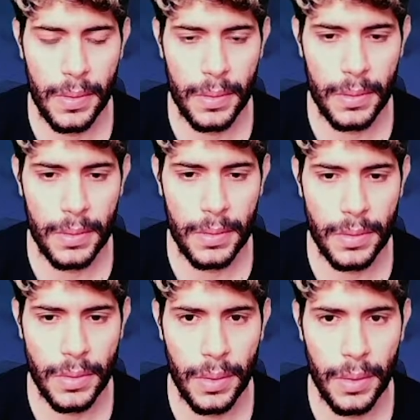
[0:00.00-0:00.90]

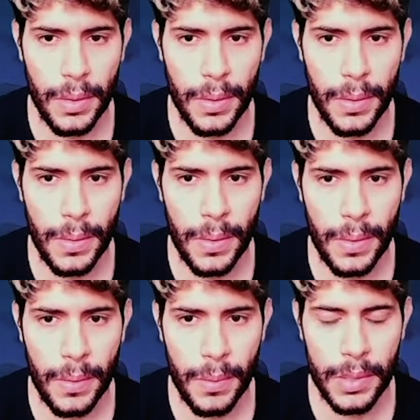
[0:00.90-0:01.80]
So,
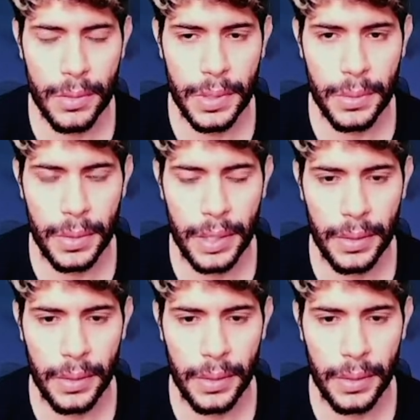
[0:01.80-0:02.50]
what do we do here?